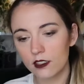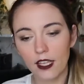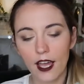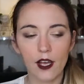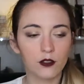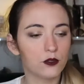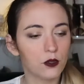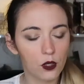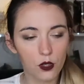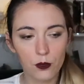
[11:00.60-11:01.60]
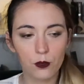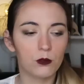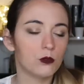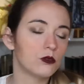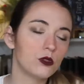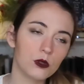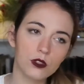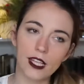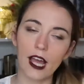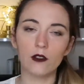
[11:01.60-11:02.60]
they have to follow
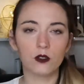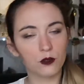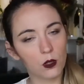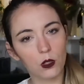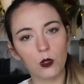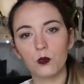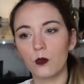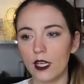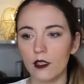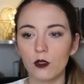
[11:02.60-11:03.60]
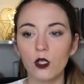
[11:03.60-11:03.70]
rules, they have to follow whatever.